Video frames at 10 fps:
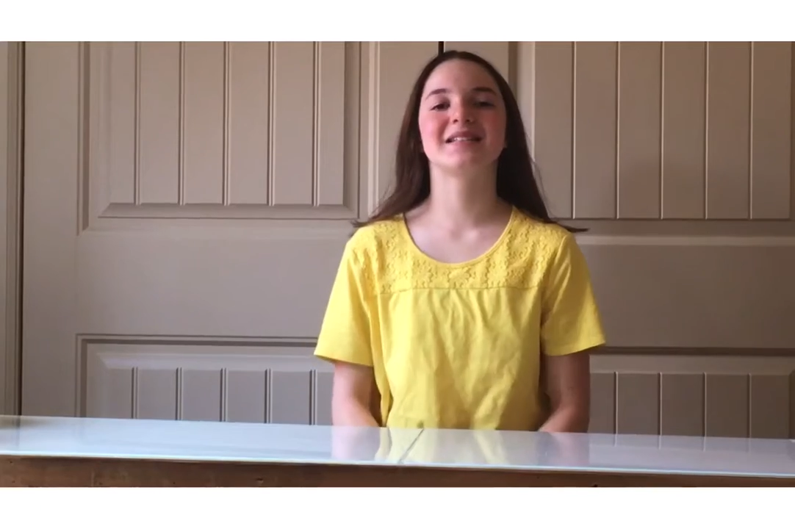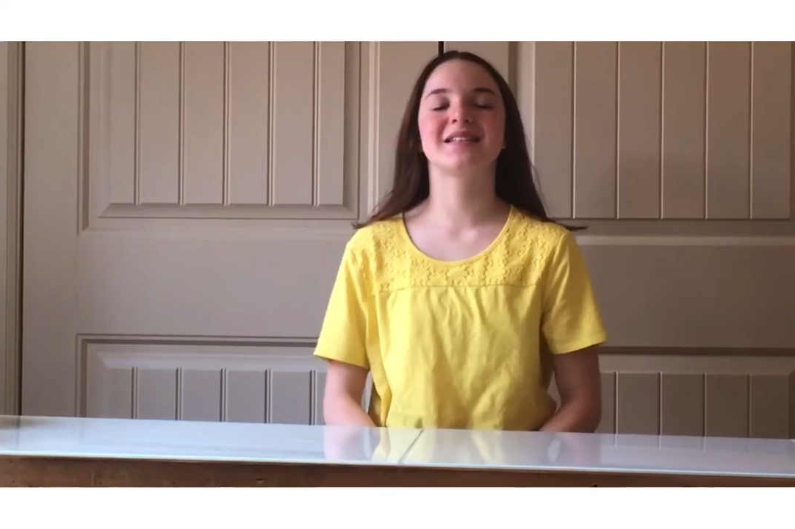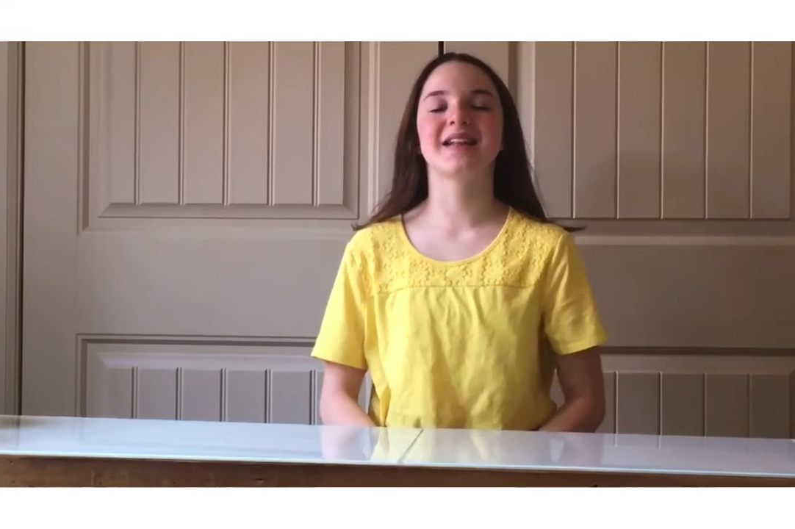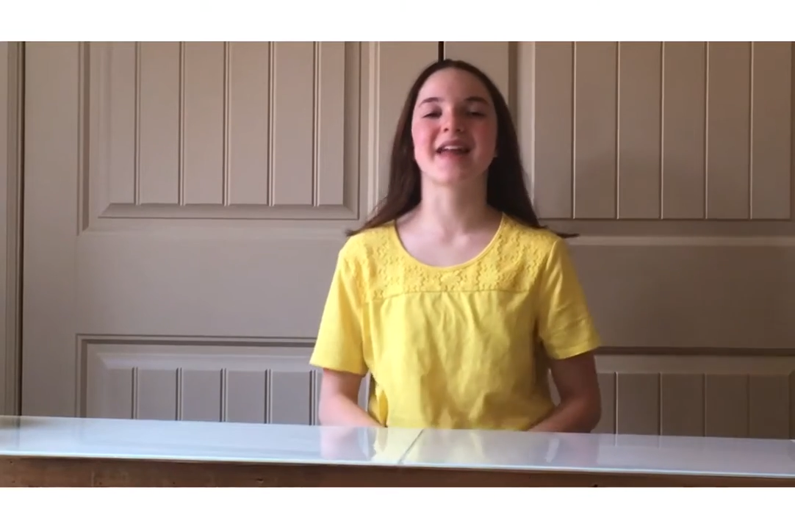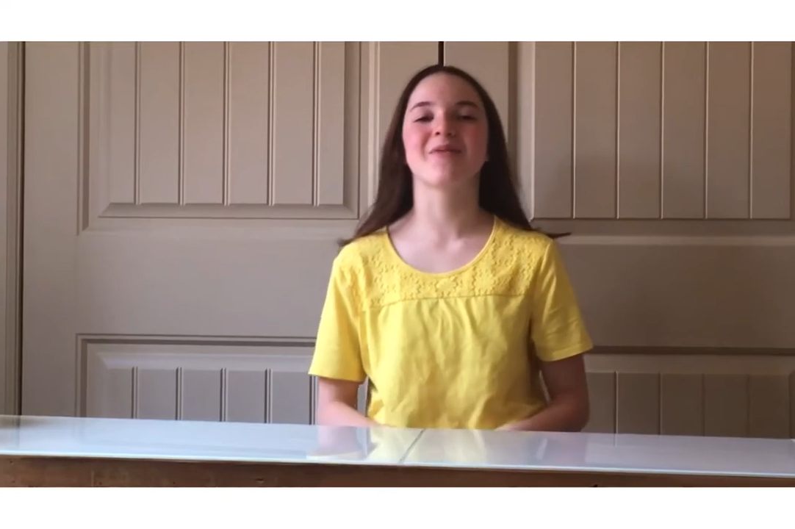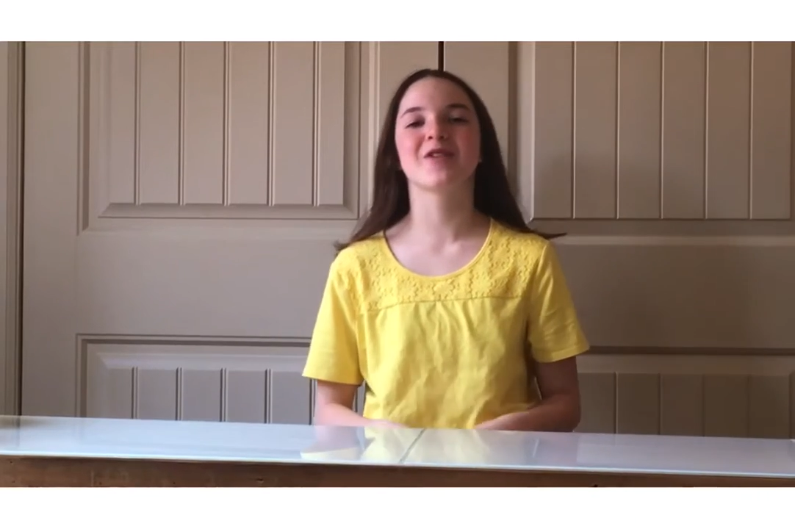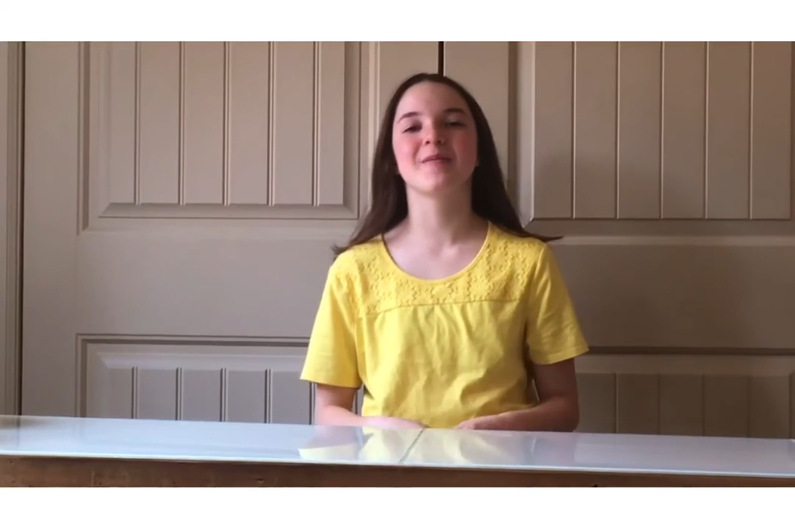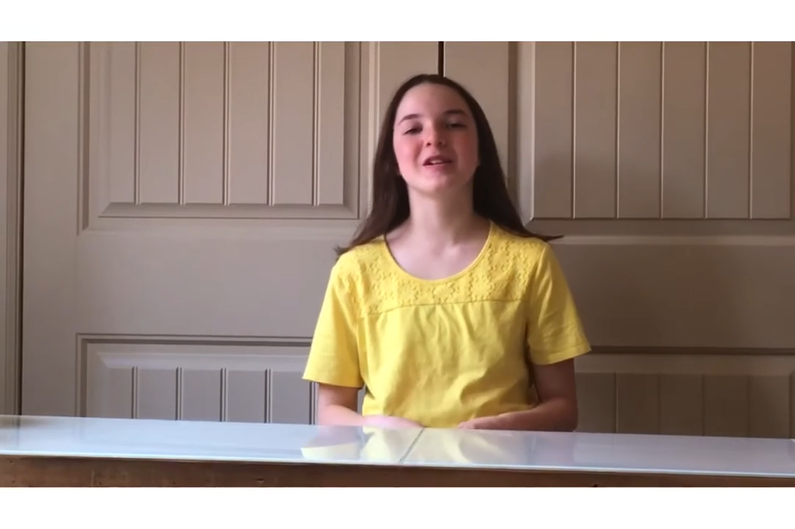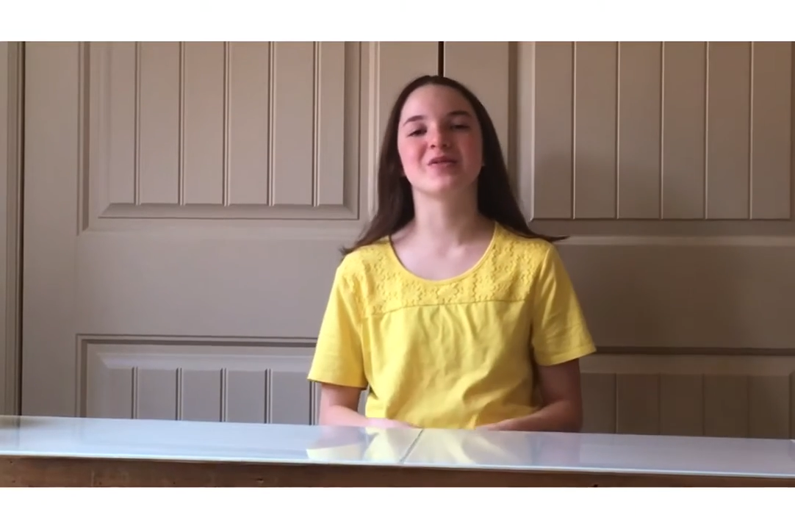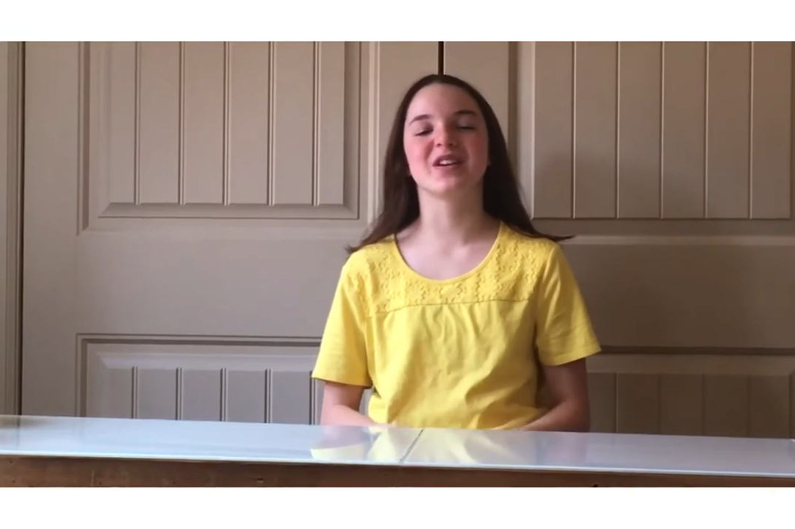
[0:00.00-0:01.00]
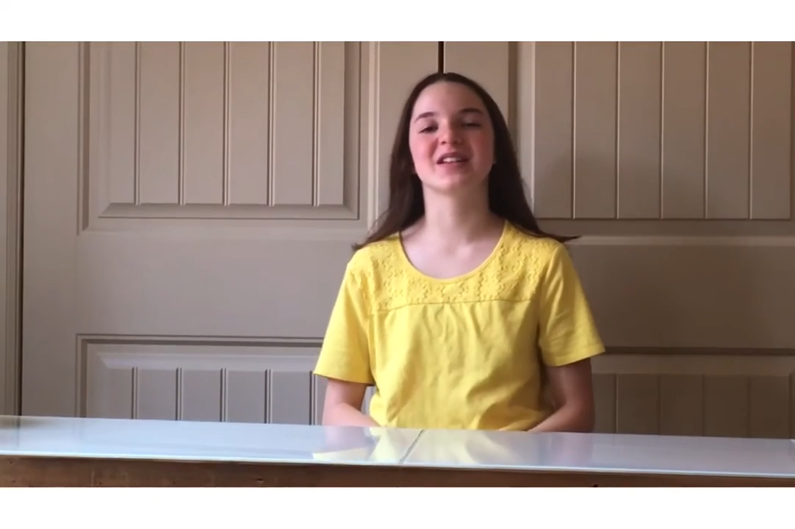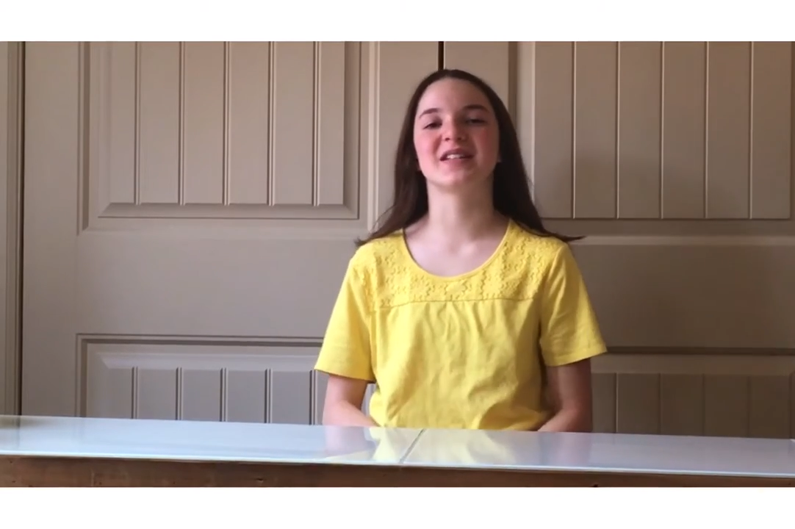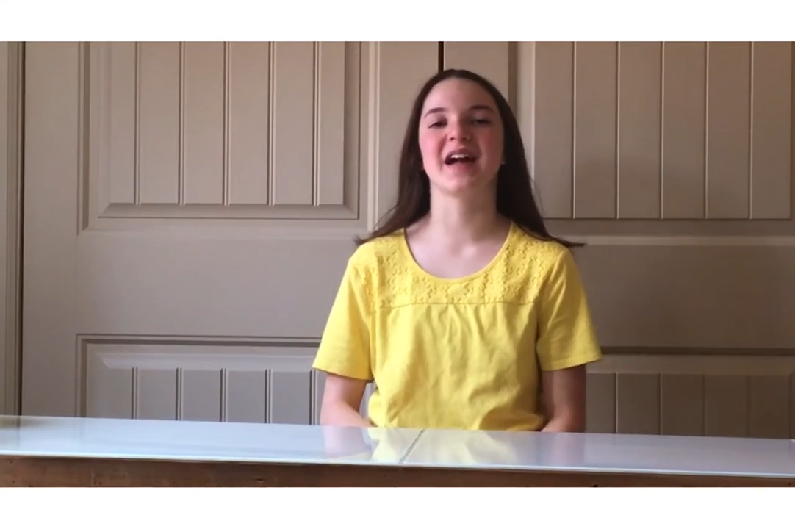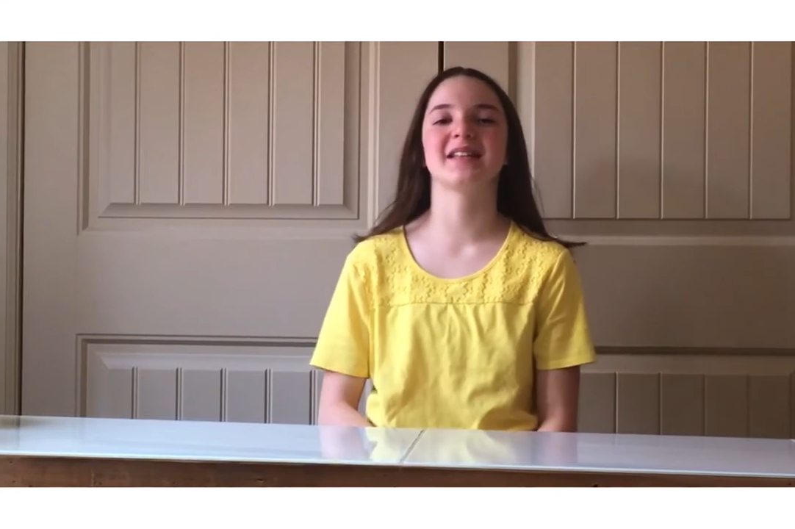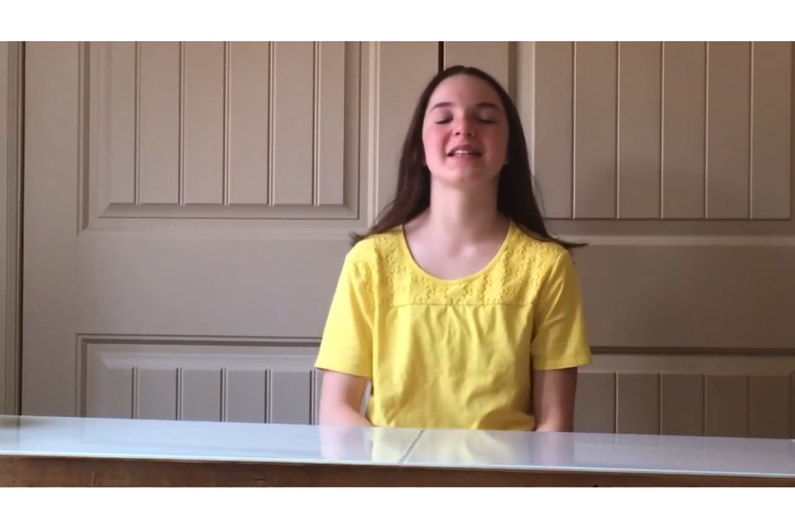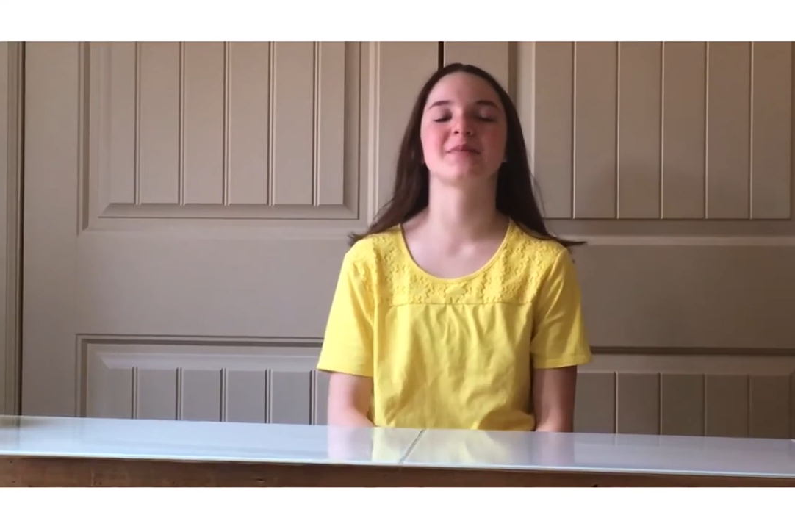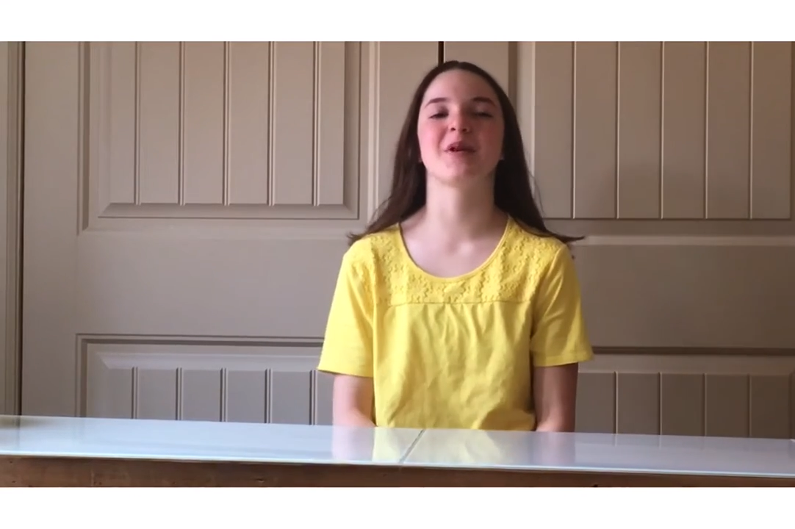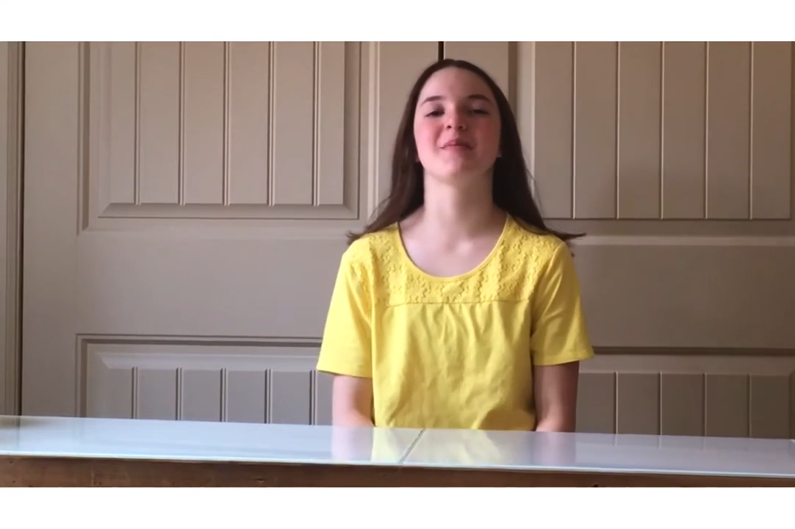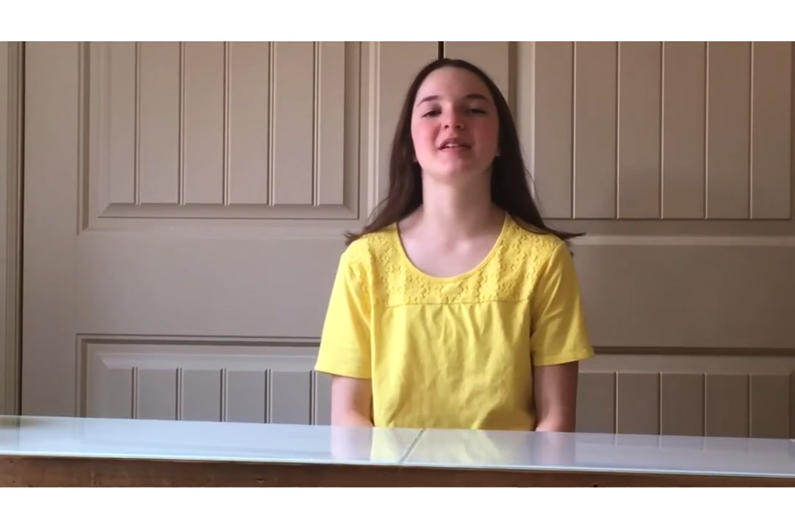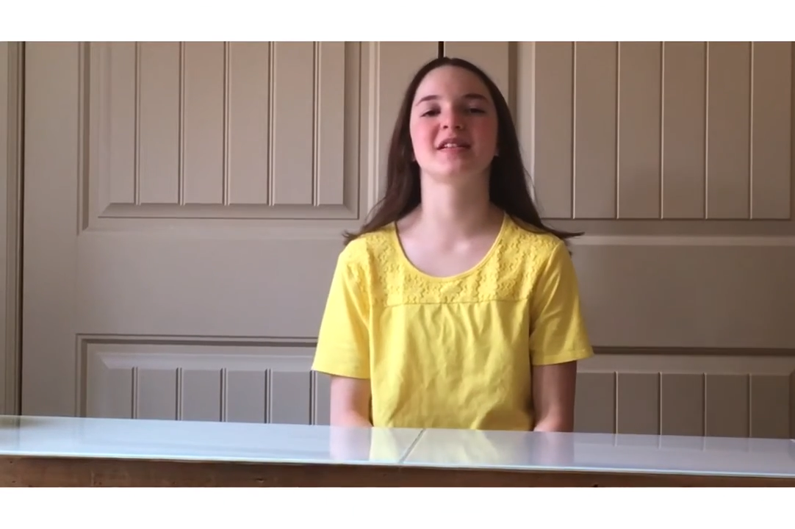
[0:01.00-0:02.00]
today we're going to be doing a science
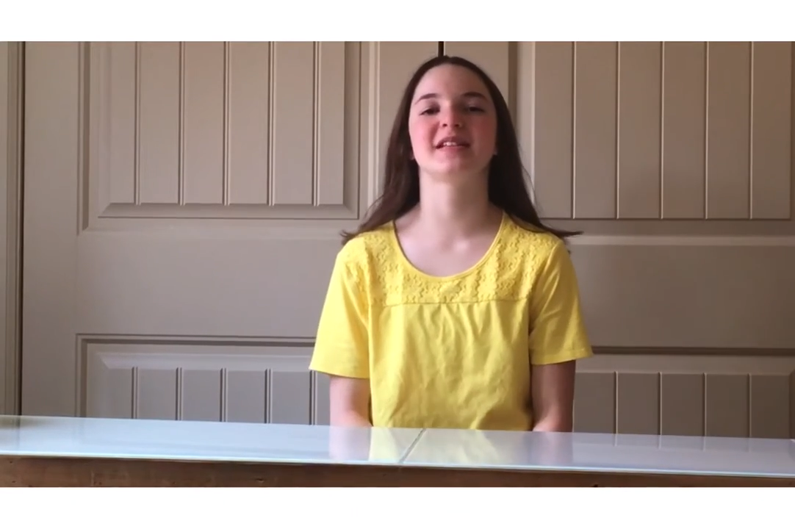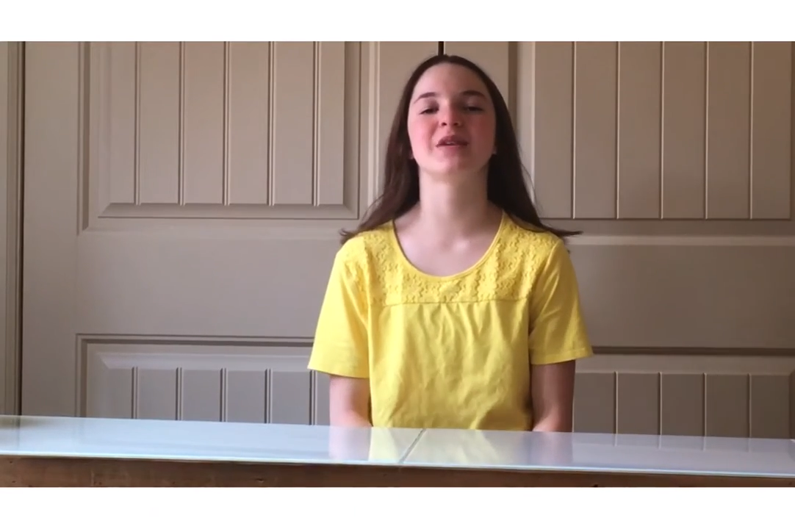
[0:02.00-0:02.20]
experiment to see